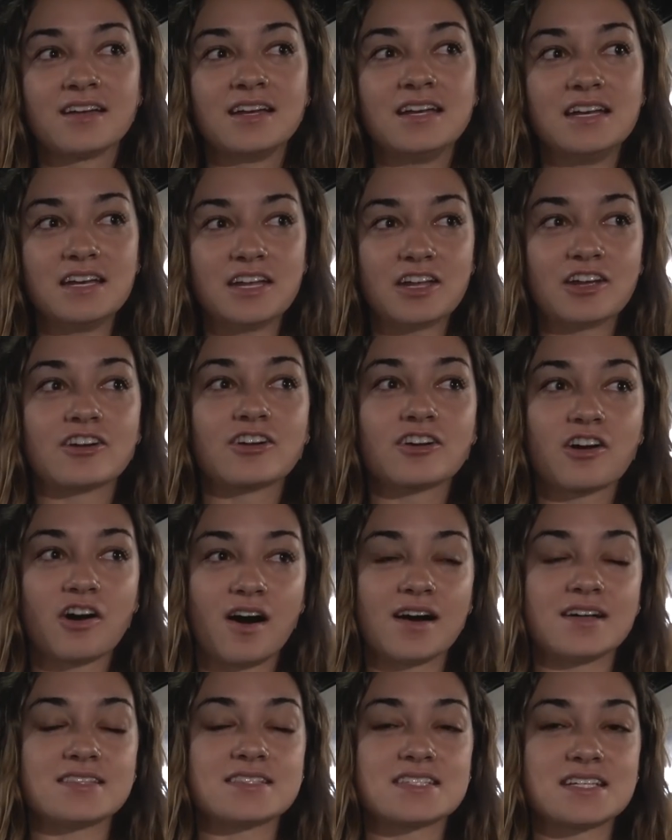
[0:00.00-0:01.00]
near
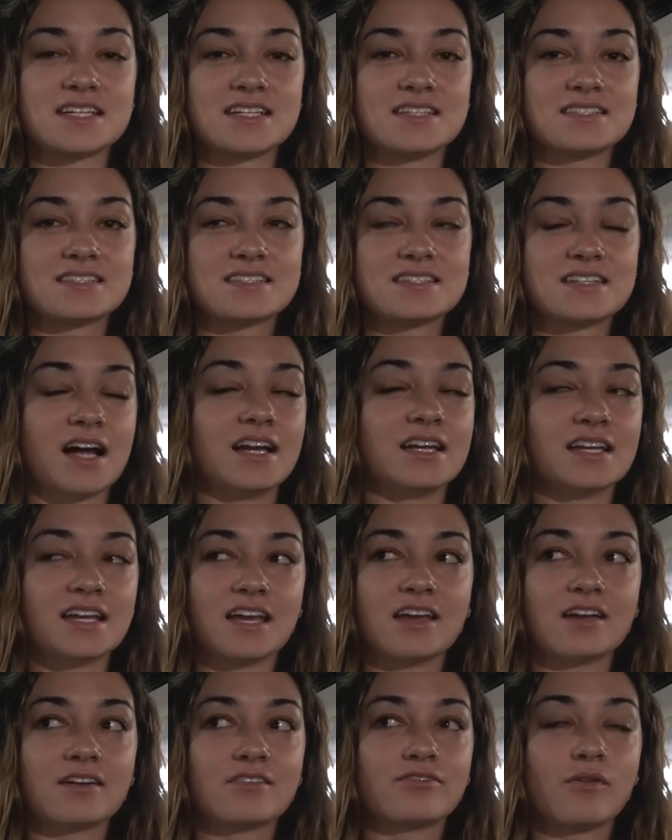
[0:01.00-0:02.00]
constant
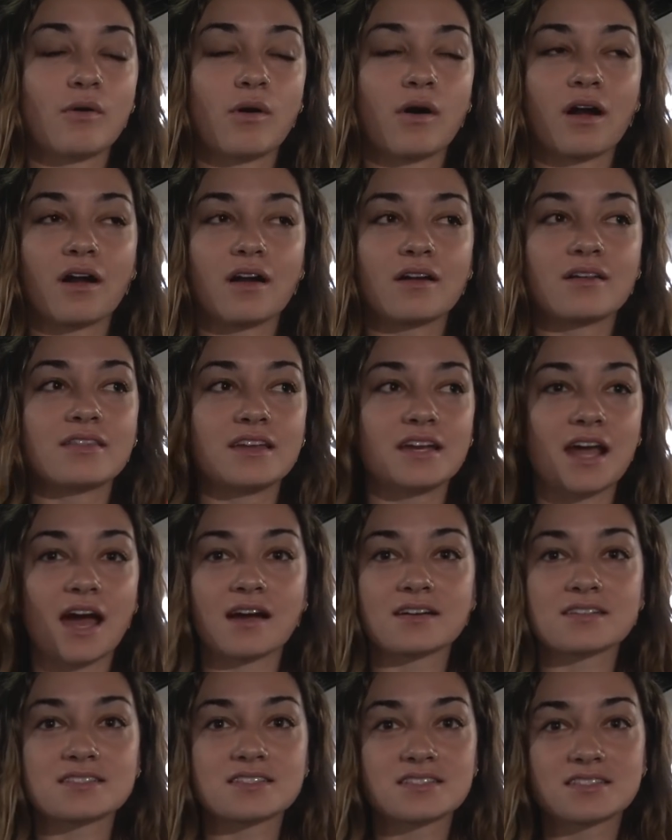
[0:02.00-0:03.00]
studying for the
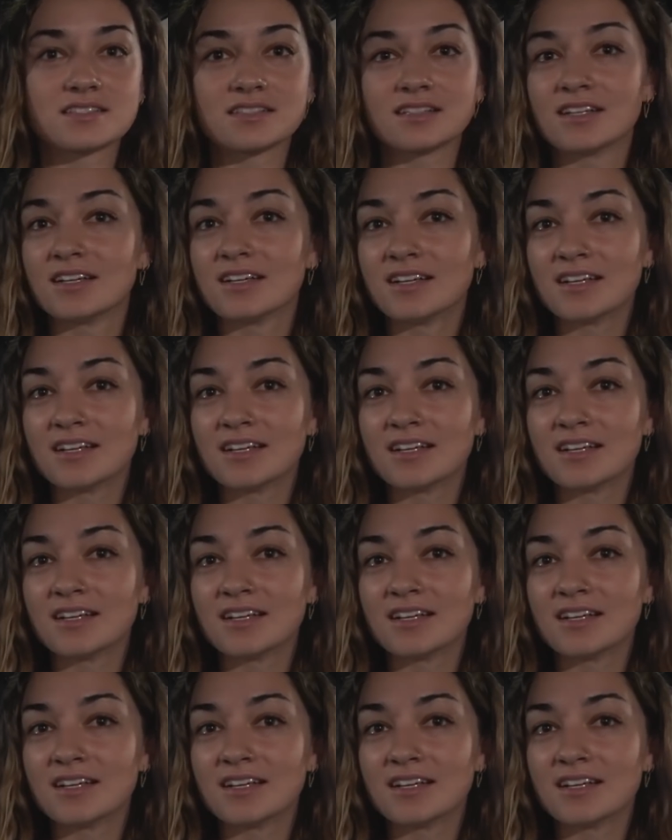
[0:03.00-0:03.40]
next